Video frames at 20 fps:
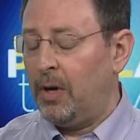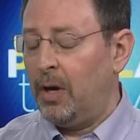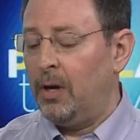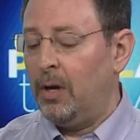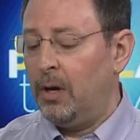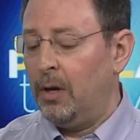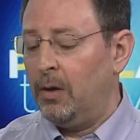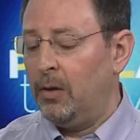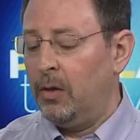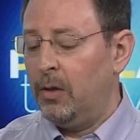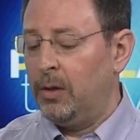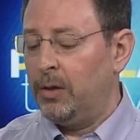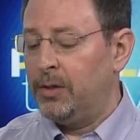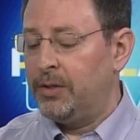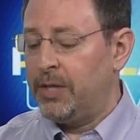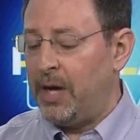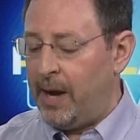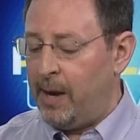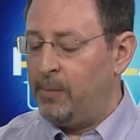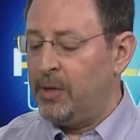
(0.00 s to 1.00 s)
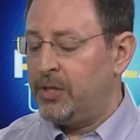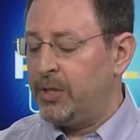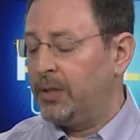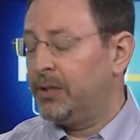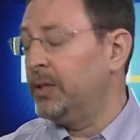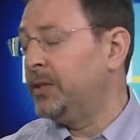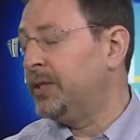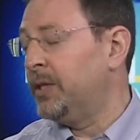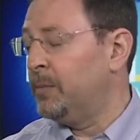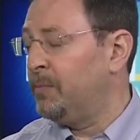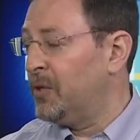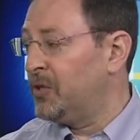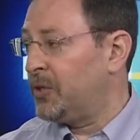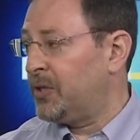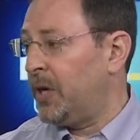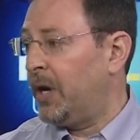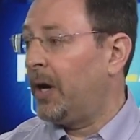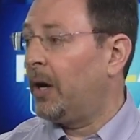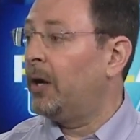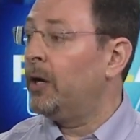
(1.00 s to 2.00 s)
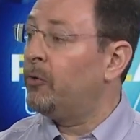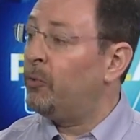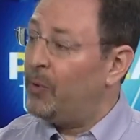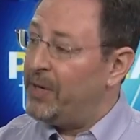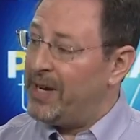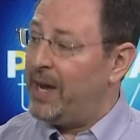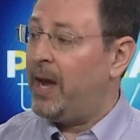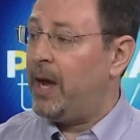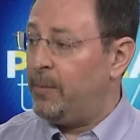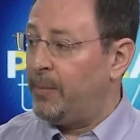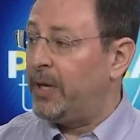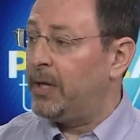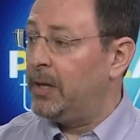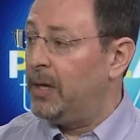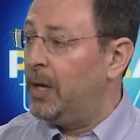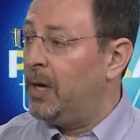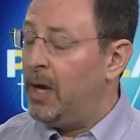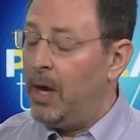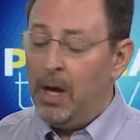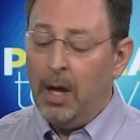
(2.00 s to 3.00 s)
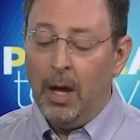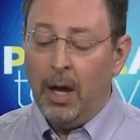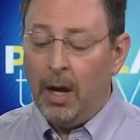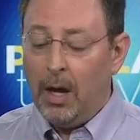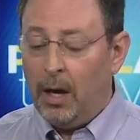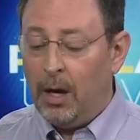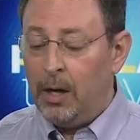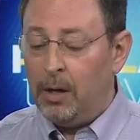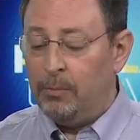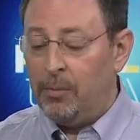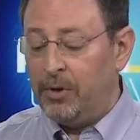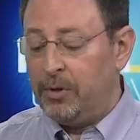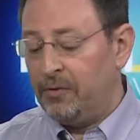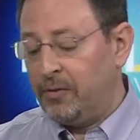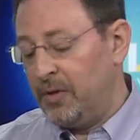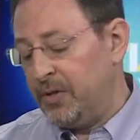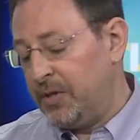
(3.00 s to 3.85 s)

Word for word: uh, the damage at the deepest tear and rehem it. Uh, but if the